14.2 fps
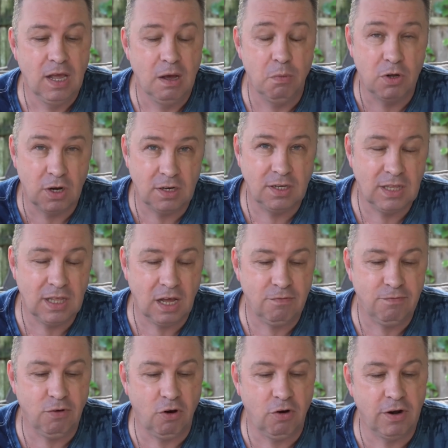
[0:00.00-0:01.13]
And we're going to see that
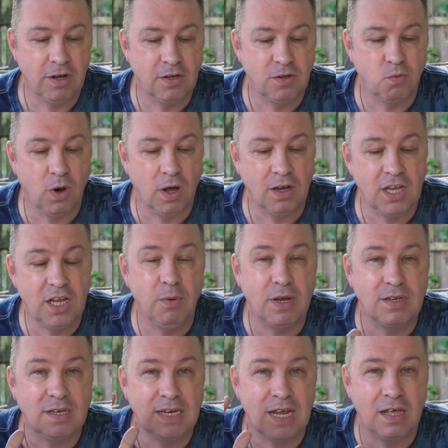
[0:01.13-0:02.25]
in Florida as well. U
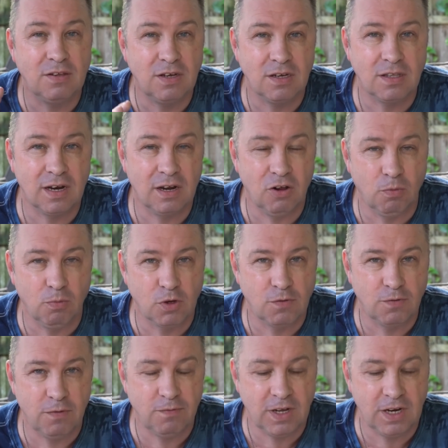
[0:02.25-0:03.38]
S deaths yesterday,
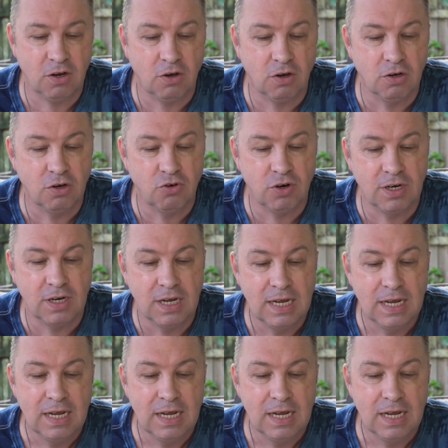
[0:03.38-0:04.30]
almost fifteen hundred.